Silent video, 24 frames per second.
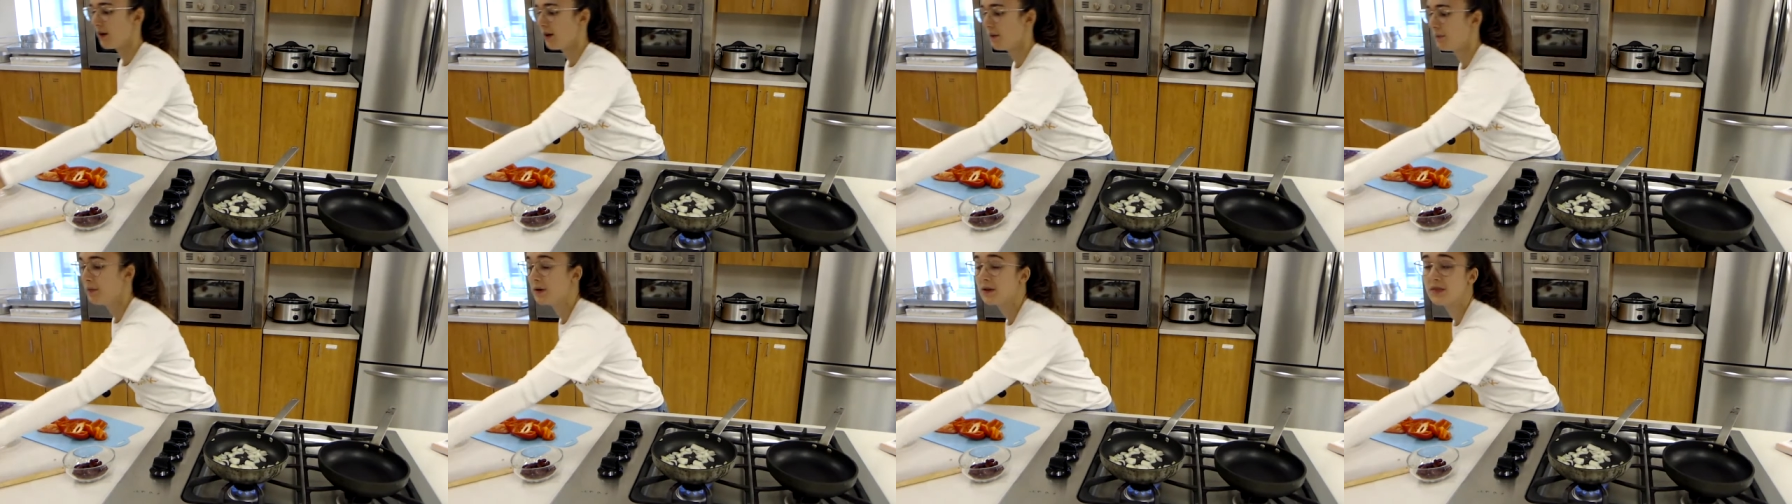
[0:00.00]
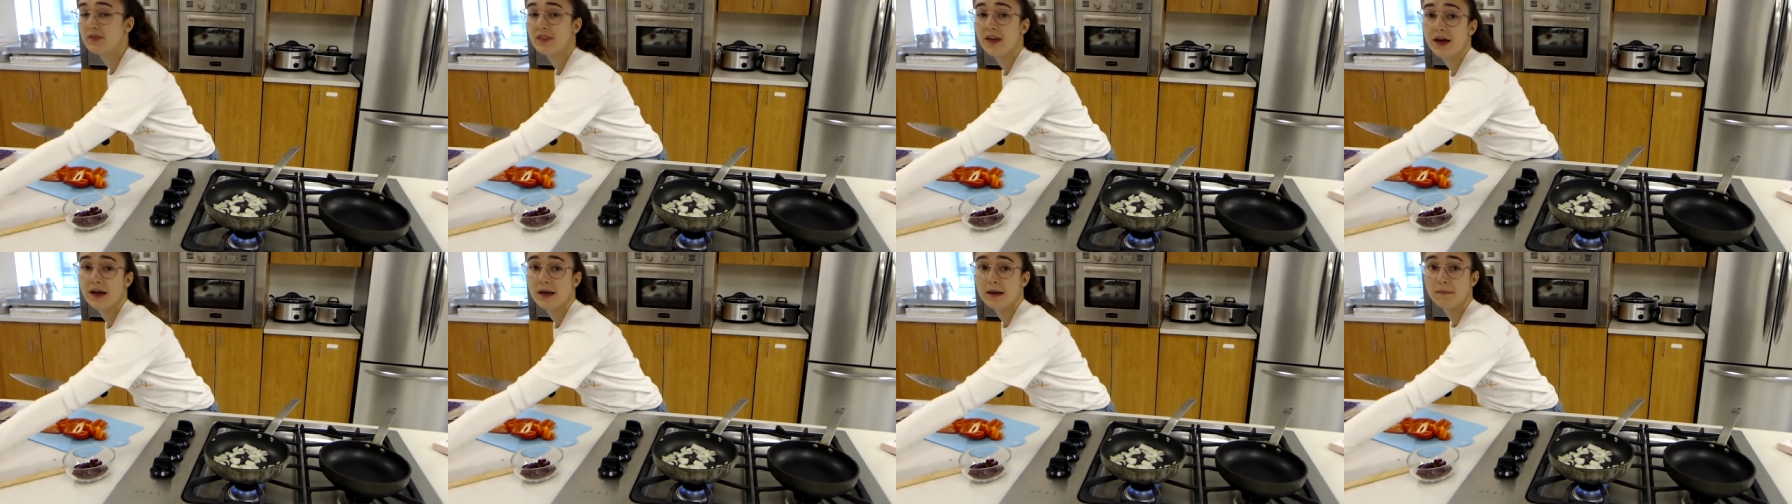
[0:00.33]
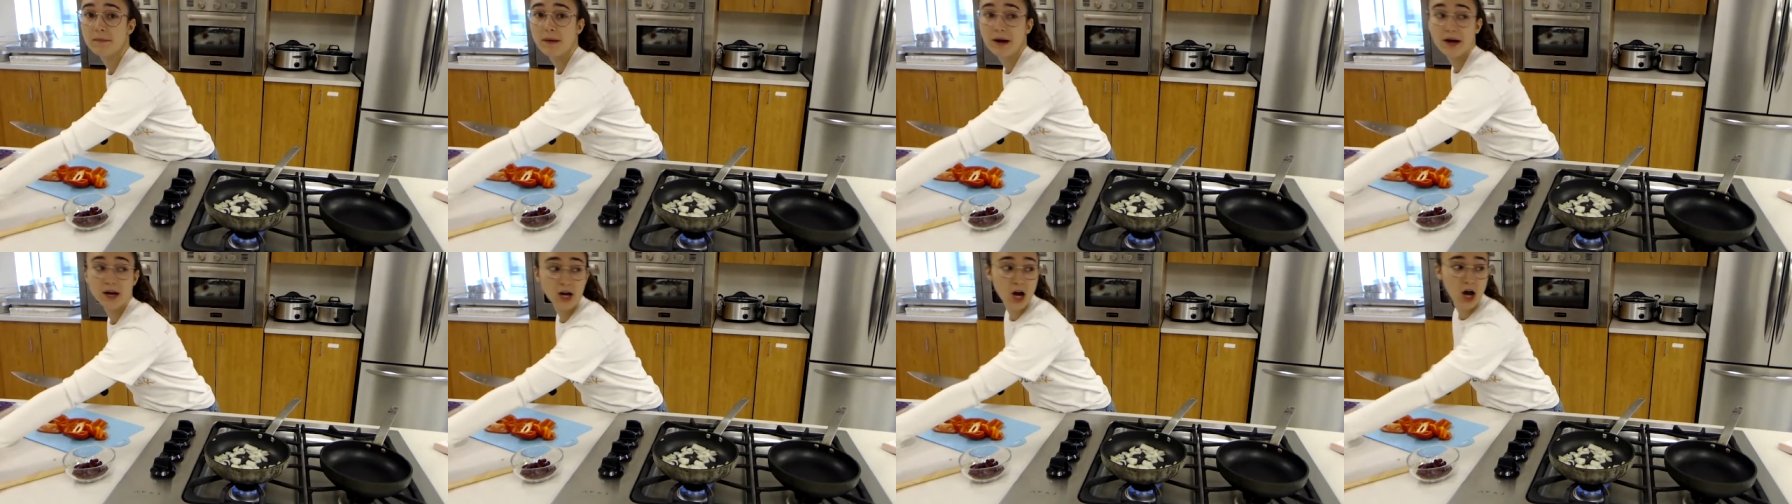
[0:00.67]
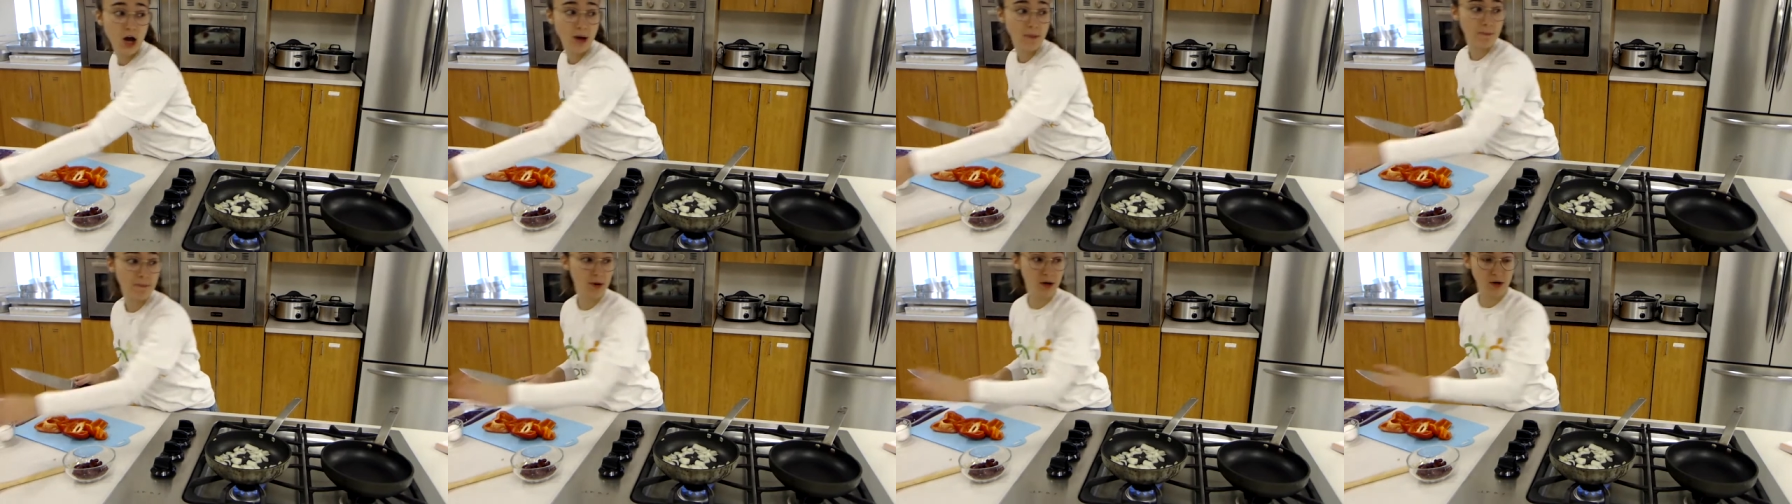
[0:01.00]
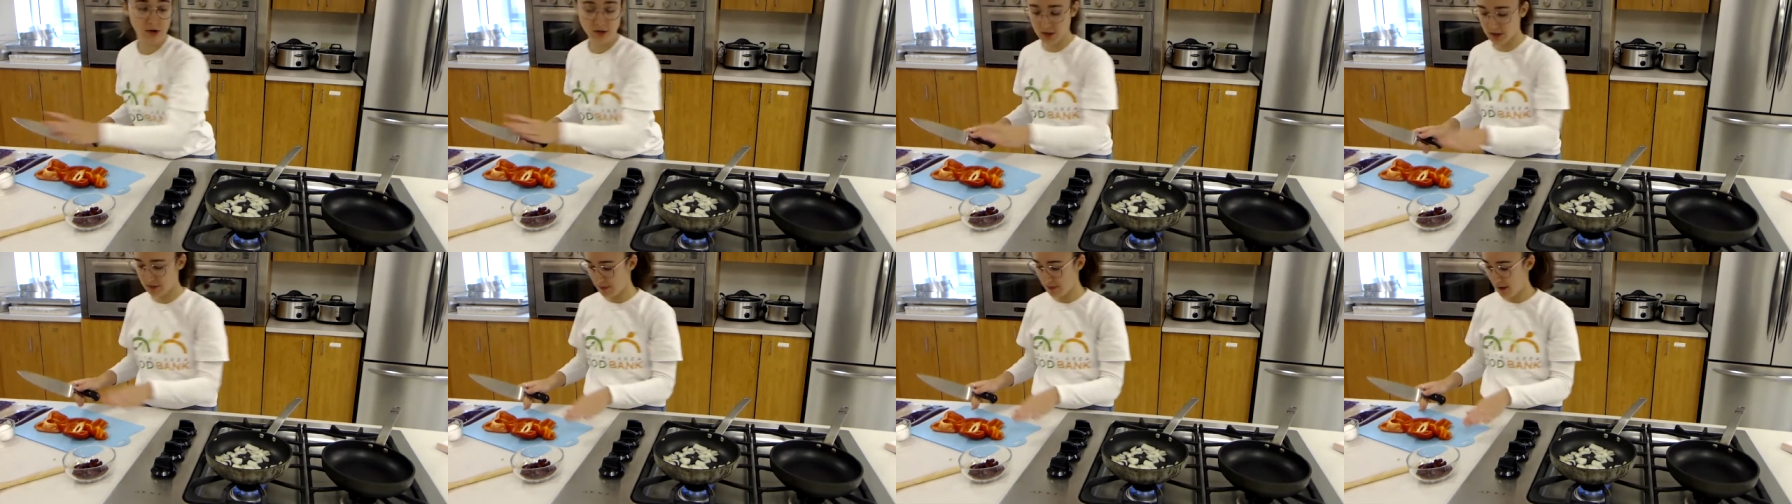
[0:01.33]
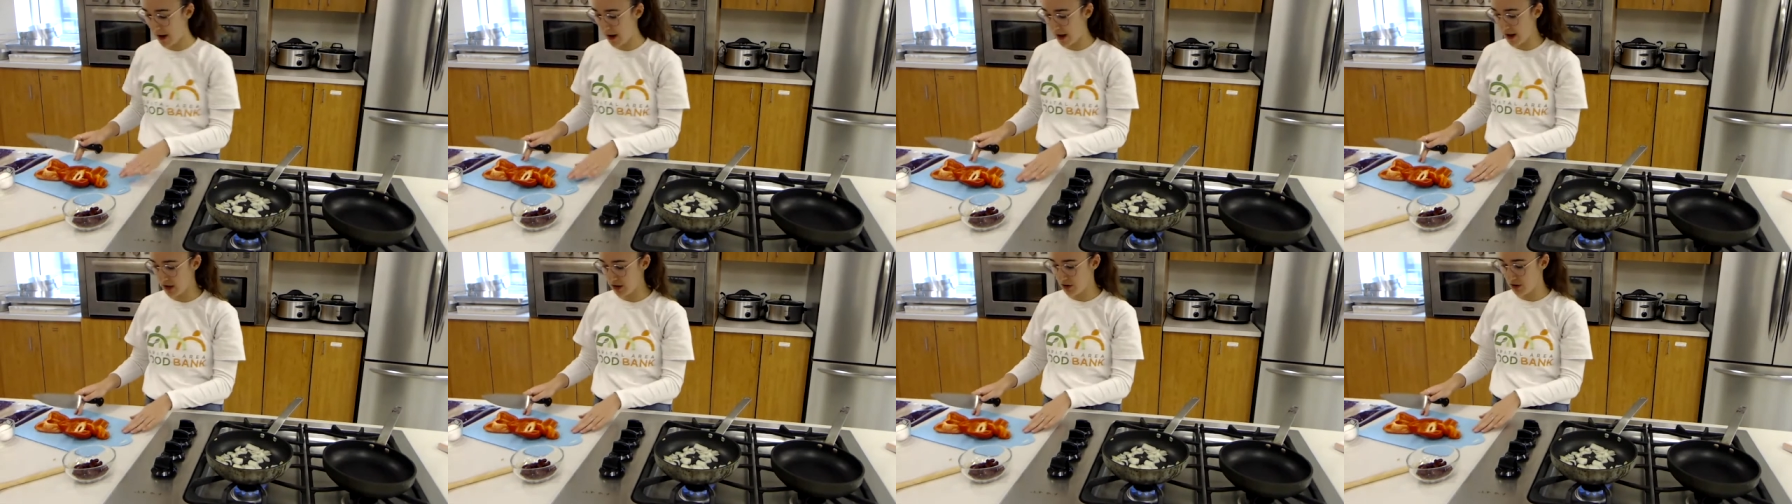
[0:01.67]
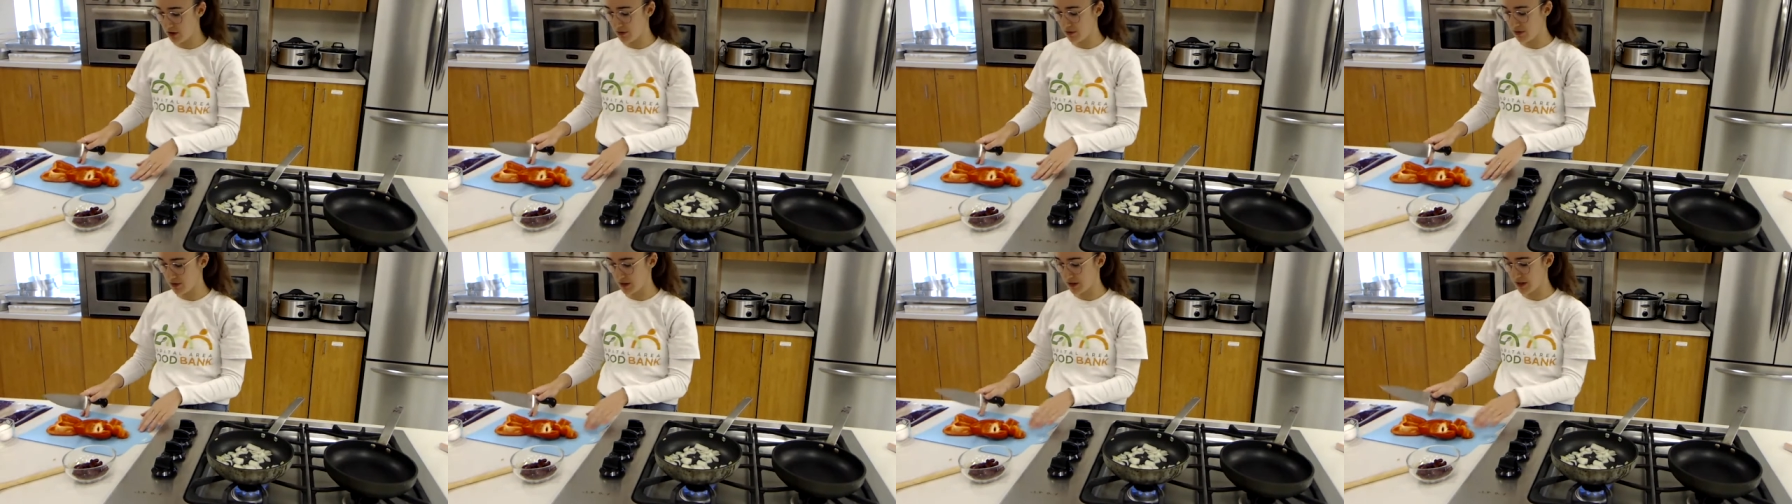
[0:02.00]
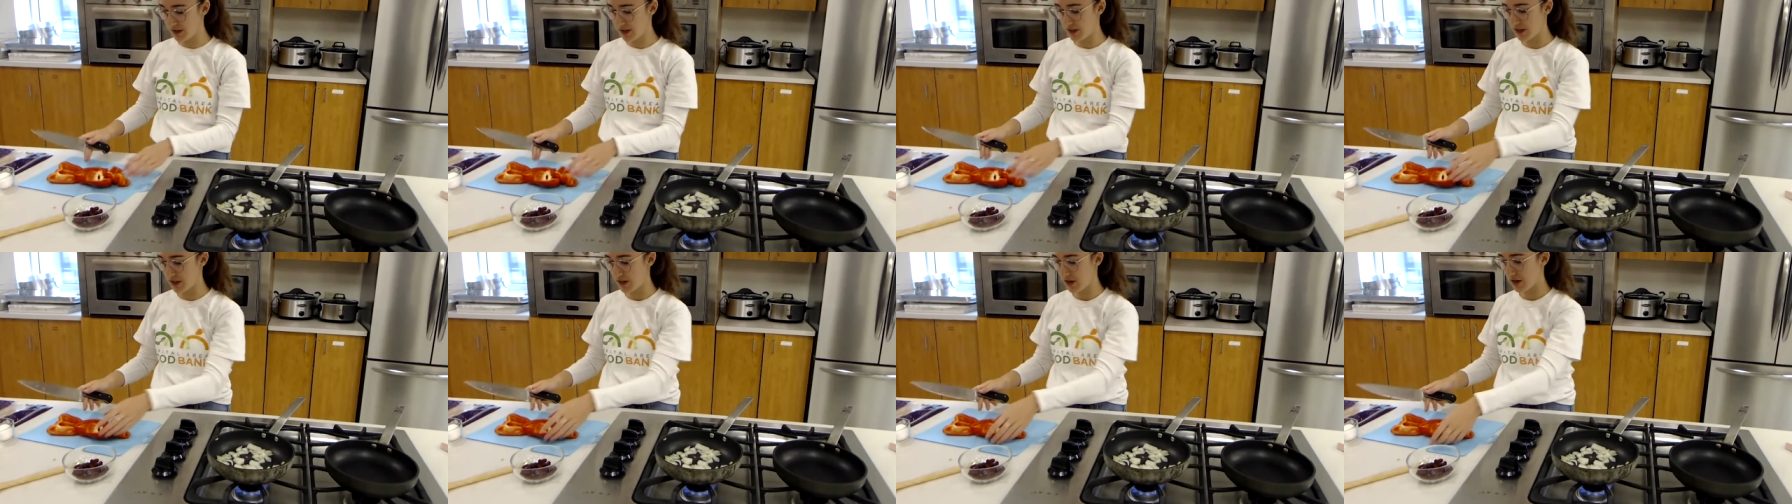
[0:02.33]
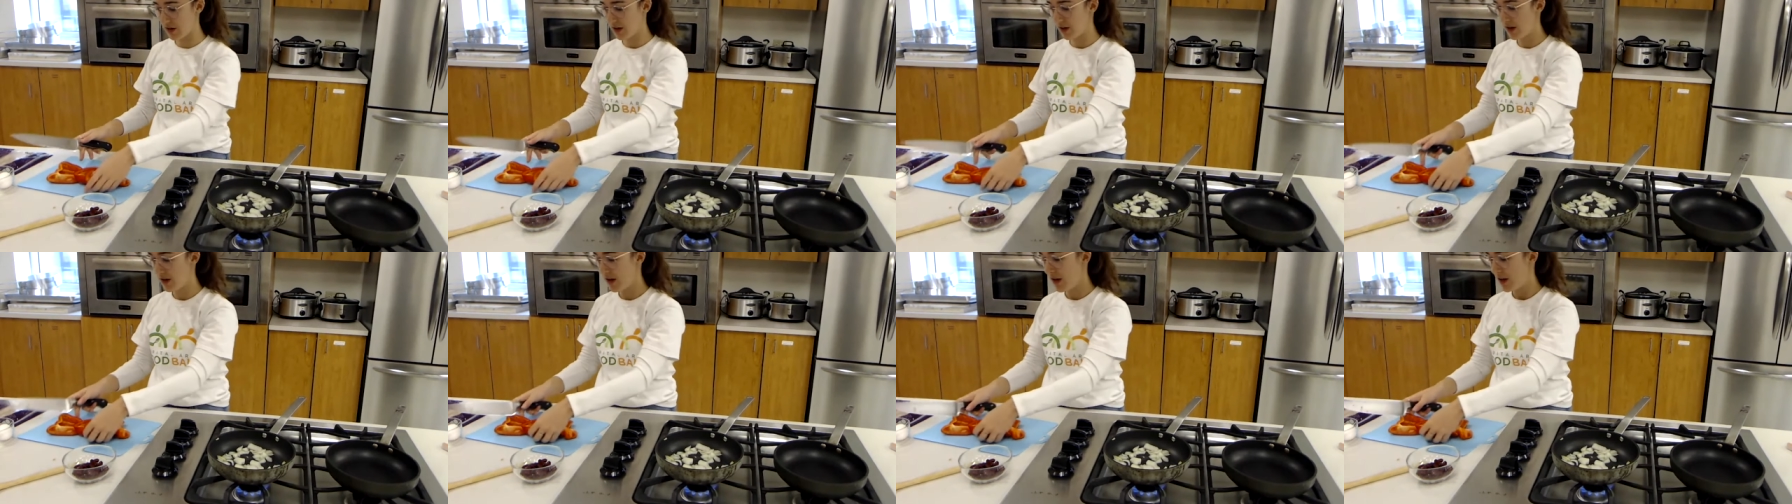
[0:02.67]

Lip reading: I'll put that in my compost pile over here.